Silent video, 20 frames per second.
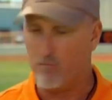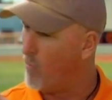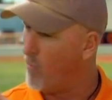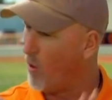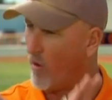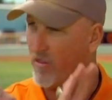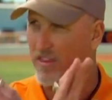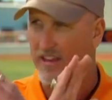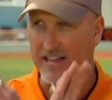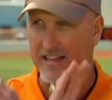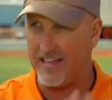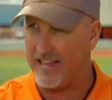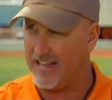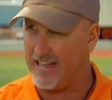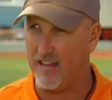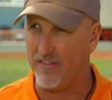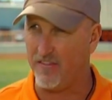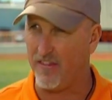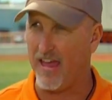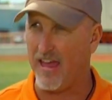more than
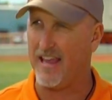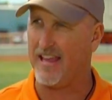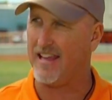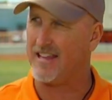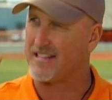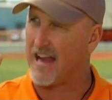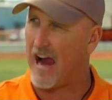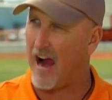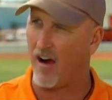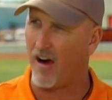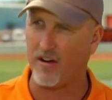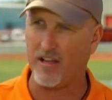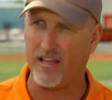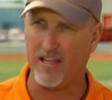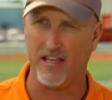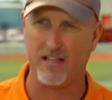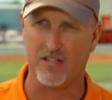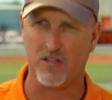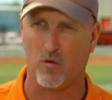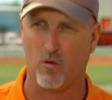anything is our
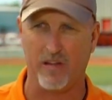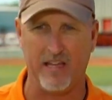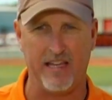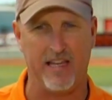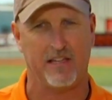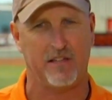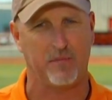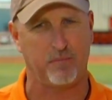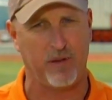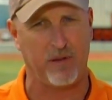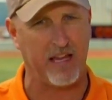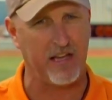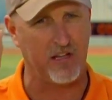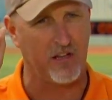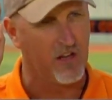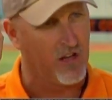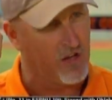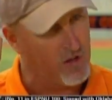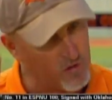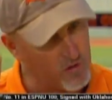kids only get to play